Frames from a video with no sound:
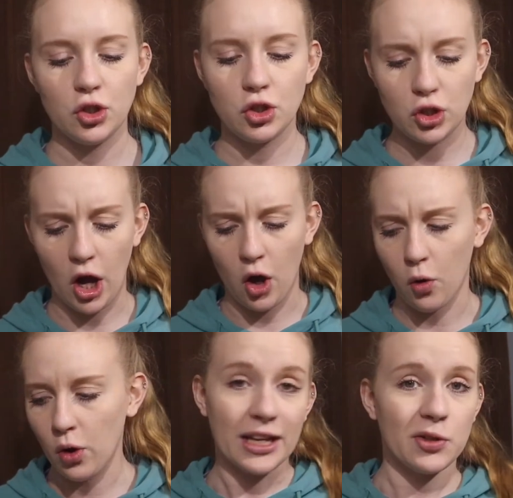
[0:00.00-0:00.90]

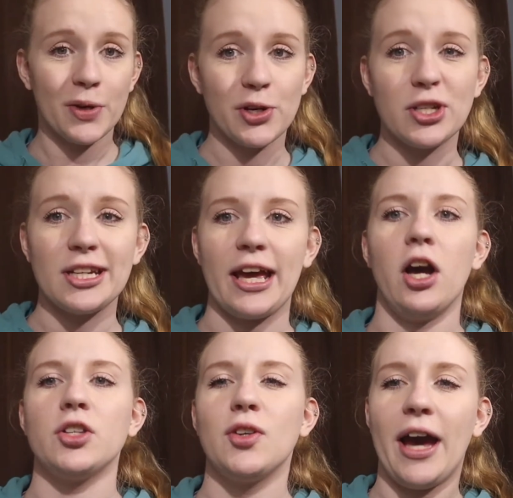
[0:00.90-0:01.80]
So that's what we're doing today.
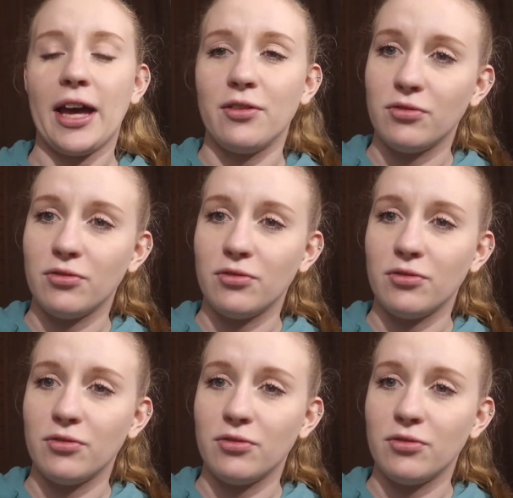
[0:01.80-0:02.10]
Also, I